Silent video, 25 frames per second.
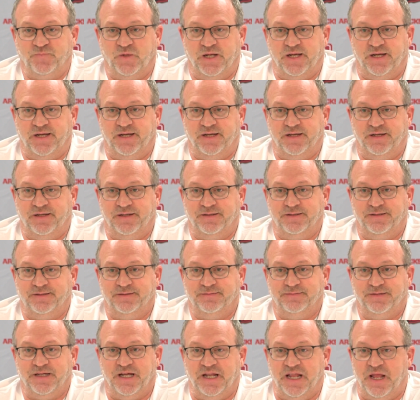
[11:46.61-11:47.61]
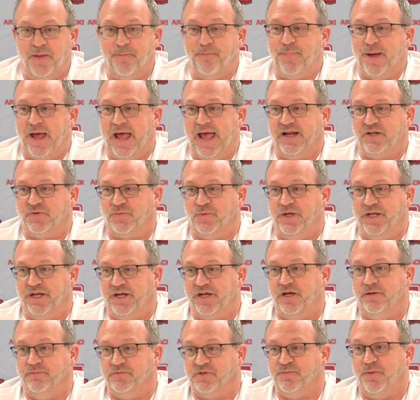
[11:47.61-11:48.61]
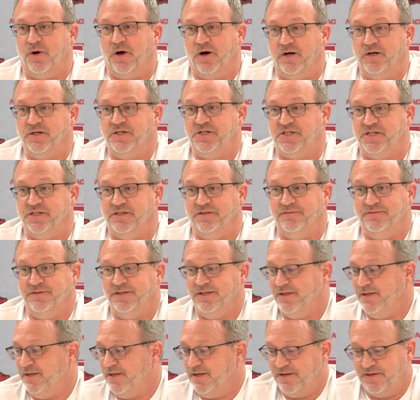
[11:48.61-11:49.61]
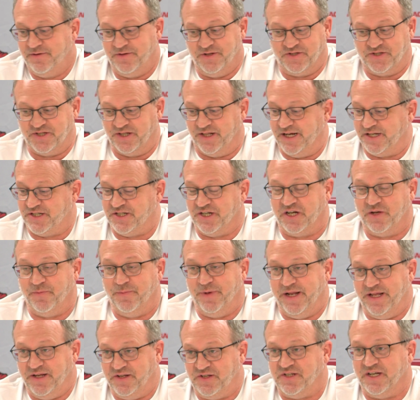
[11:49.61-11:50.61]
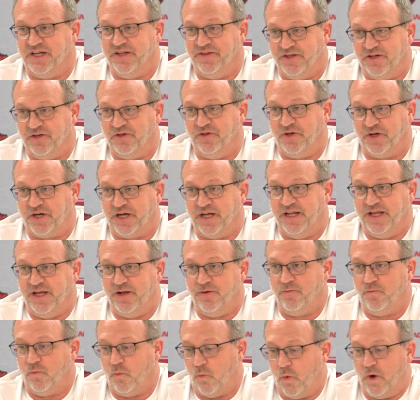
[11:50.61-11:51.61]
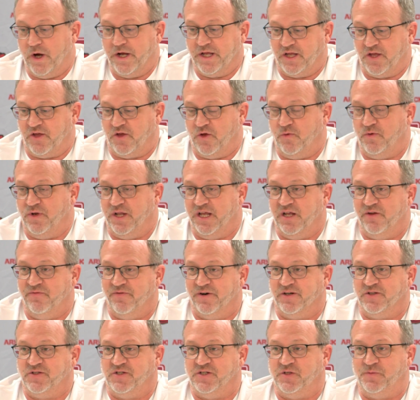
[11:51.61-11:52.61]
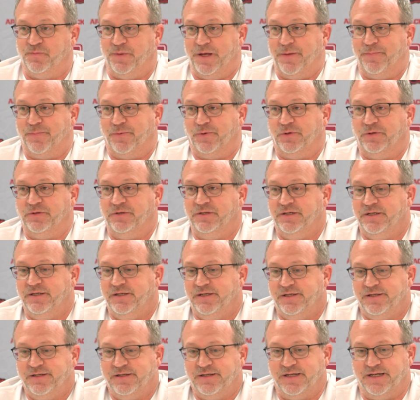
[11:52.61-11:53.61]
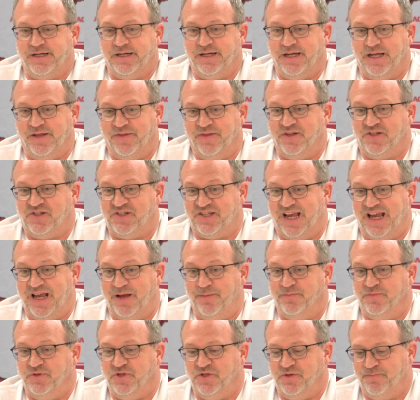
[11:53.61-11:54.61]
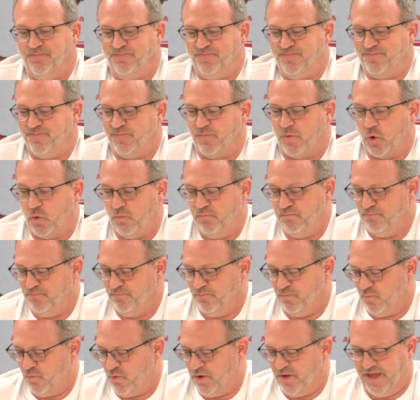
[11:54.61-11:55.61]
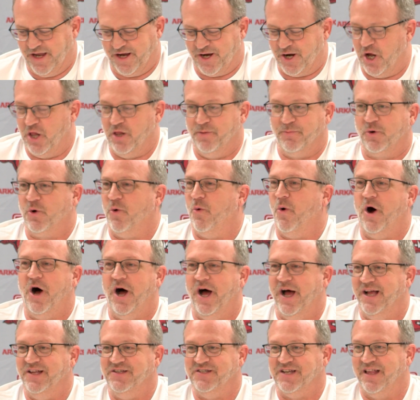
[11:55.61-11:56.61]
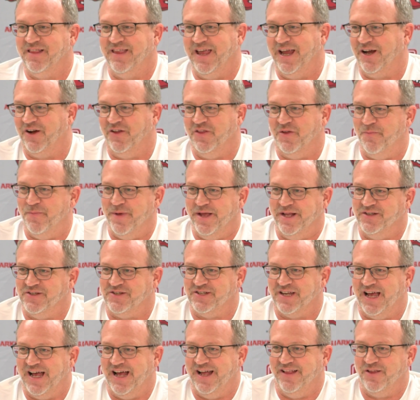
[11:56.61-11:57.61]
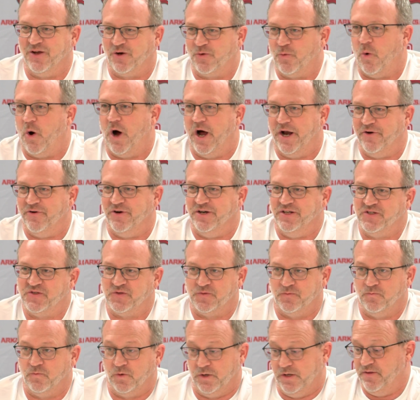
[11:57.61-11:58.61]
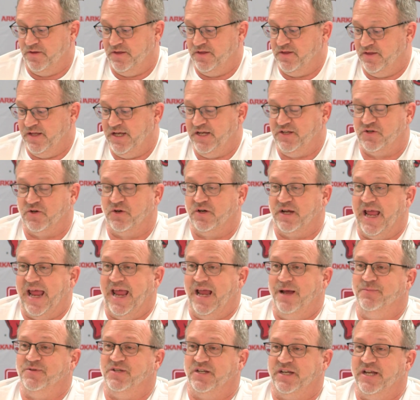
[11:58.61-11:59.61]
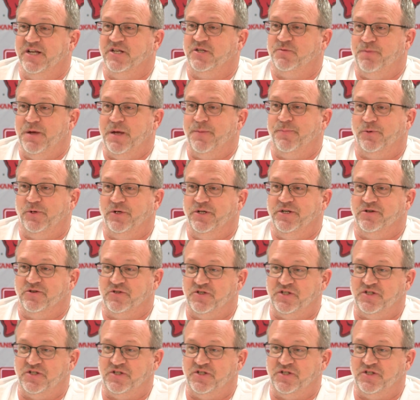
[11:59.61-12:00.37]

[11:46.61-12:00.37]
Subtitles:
an impact when it comes March and the selection committee sitting there looking at what you did versus people in the same what they call them, quads, I think, on the men's side, the quadrants. These are games against people in your